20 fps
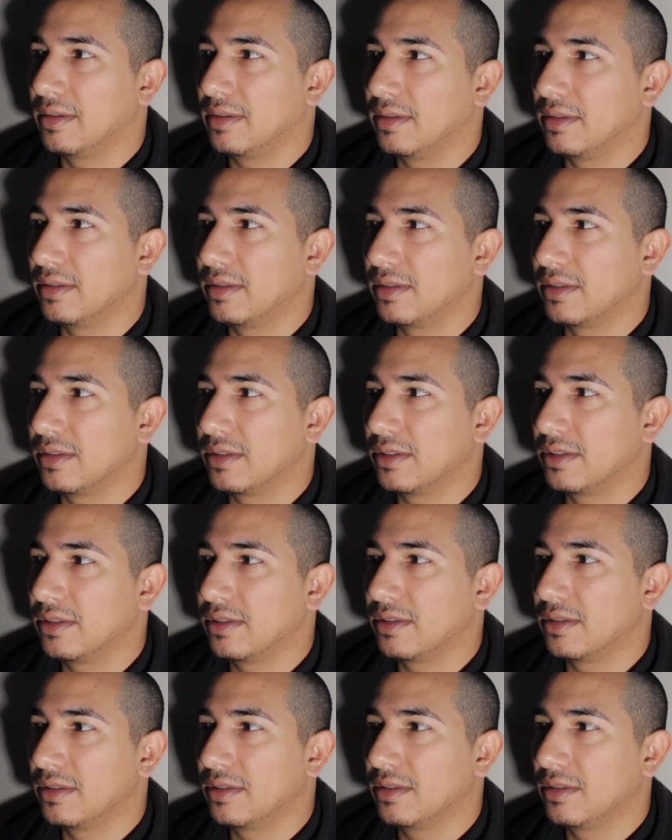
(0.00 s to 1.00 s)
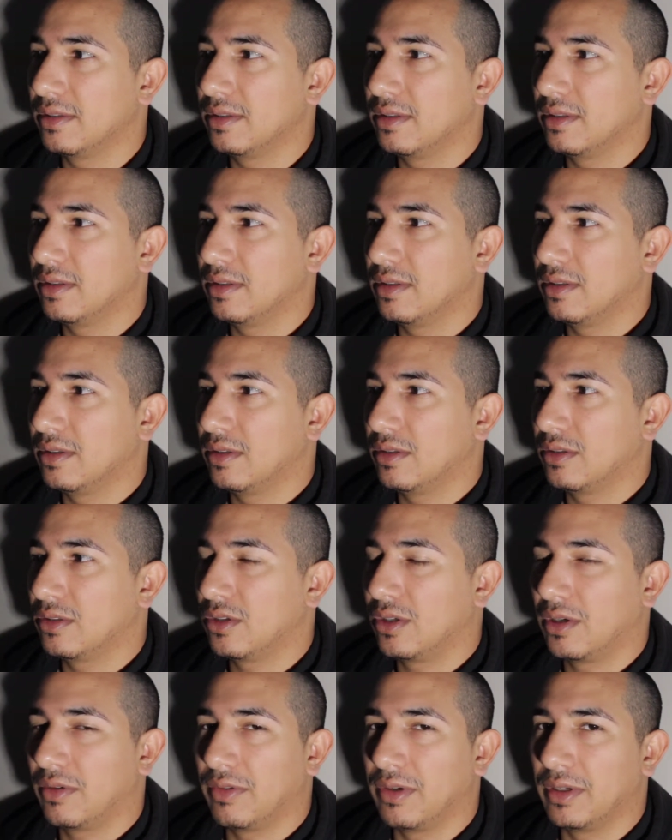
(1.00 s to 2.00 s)
is
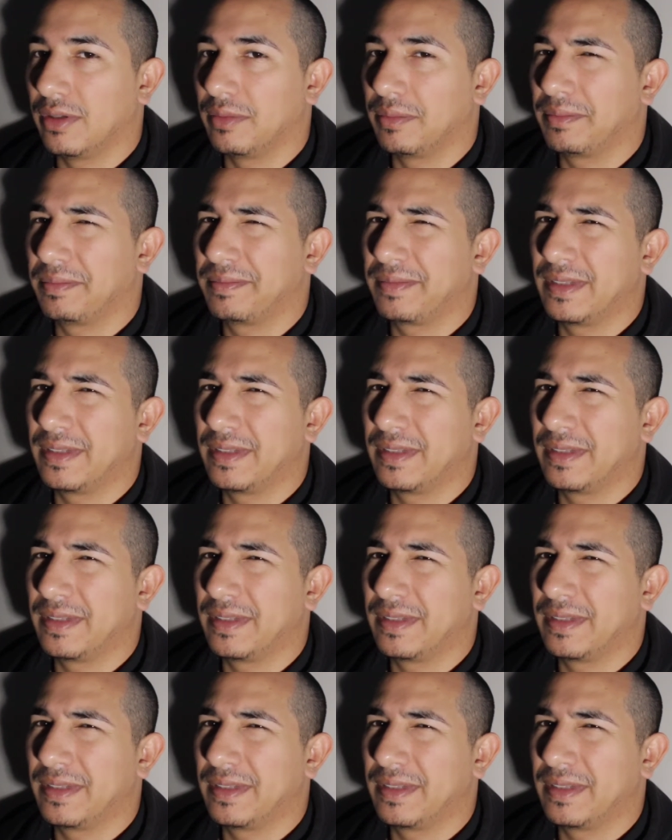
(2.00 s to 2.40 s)
sort of